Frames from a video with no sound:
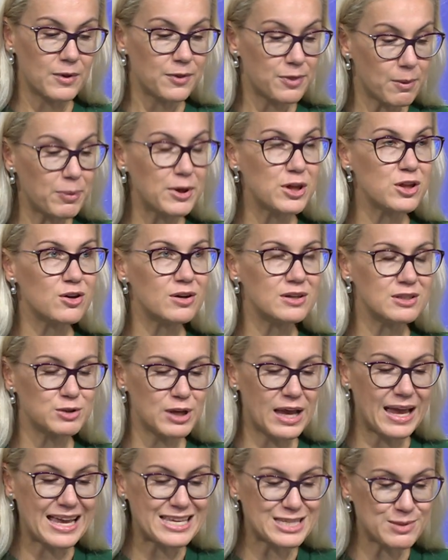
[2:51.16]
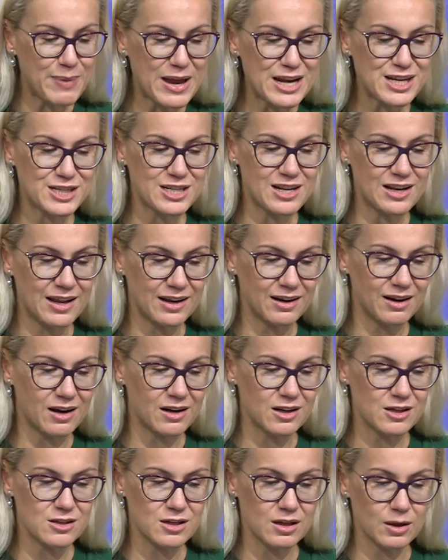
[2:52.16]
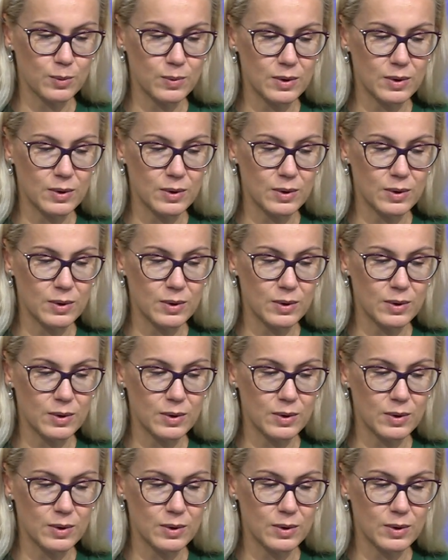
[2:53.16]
The picture is especially encouraging